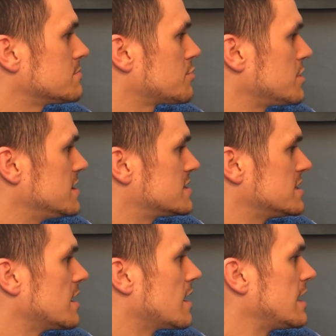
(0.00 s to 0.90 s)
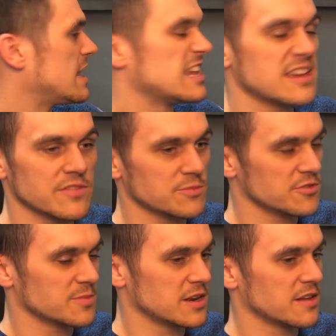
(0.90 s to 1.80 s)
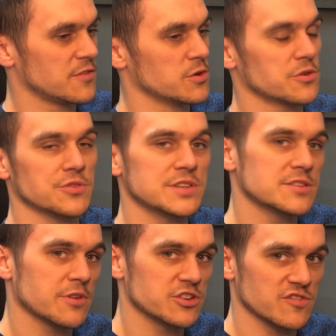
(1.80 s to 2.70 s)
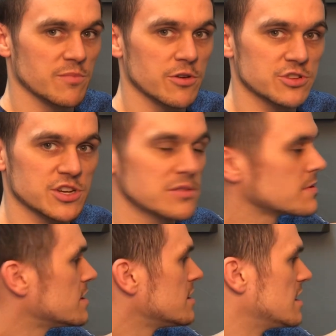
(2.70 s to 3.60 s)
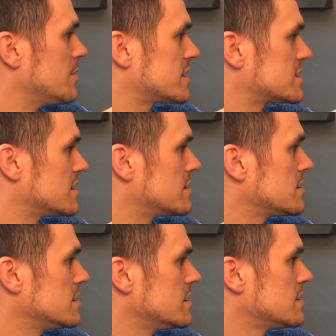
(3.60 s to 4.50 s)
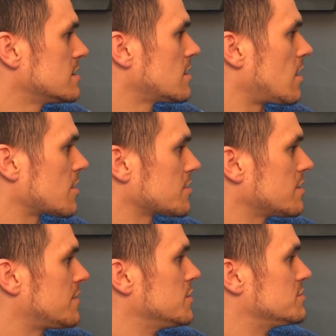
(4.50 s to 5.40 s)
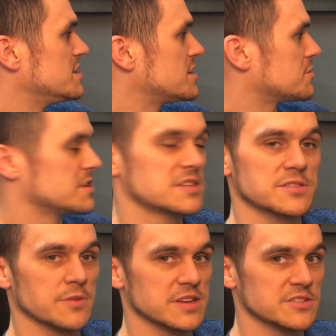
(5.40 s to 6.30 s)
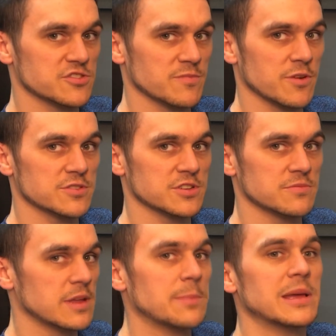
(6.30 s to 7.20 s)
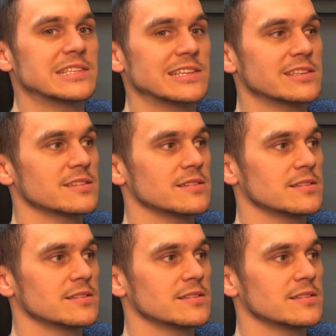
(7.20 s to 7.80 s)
Pretty easy. Any given movement, if you increase the range of motion, it makes it harder. If you decrease the range of motion, it makes it